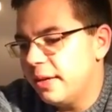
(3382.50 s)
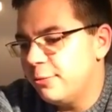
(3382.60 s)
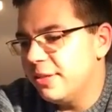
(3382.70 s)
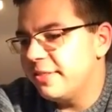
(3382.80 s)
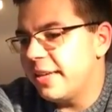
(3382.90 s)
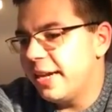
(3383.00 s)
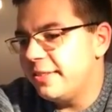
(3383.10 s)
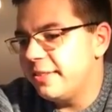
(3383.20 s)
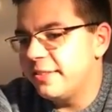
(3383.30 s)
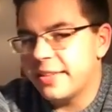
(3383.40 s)
one
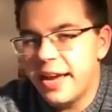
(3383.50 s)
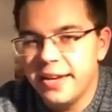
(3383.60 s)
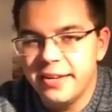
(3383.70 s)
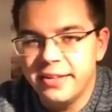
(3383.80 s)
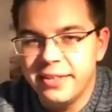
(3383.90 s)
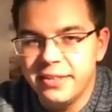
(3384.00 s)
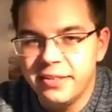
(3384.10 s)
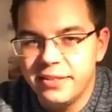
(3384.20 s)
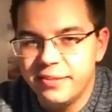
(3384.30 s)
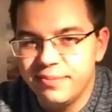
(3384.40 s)
side is kind of
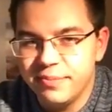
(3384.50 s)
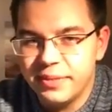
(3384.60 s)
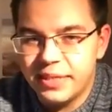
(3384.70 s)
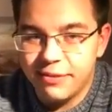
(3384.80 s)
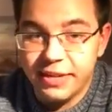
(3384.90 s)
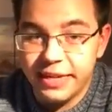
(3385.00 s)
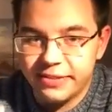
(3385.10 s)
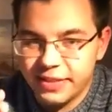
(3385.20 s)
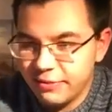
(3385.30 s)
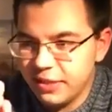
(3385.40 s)

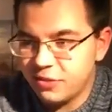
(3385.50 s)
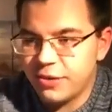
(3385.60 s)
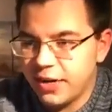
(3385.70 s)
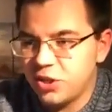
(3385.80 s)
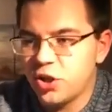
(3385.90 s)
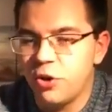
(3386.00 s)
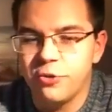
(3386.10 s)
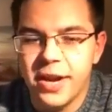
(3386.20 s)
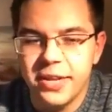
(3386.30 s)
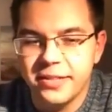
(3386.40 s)
giving this track a
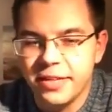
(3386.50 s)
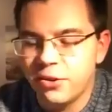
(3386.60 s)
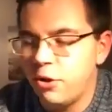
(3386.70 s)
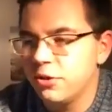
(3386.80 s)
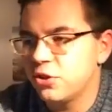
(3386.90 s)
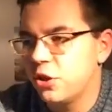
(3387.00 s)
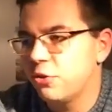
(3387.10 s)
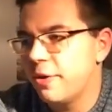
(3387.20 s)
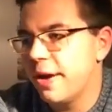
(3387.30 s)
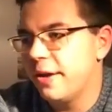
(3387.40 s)
genre, and they call the
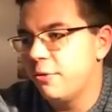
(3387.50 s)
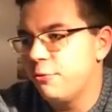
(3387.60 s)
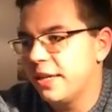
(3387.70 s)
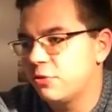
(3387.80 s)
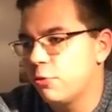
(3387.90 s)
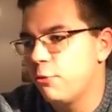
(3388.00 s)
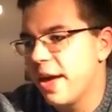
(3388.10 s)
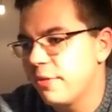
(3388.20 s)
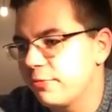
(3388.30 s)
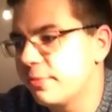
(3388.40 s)
genre retro
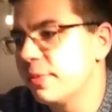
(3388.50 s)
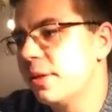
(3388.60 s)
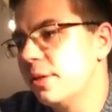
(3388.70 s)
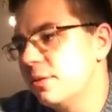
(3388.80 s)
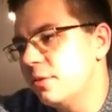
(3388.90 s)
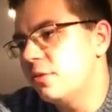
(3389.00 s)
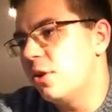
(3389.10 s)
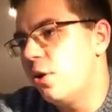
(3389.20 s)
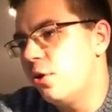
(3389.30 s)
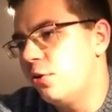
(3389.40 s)
wave.
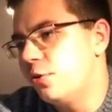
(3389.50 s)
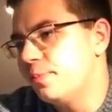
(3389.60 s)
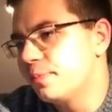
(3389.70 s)
So.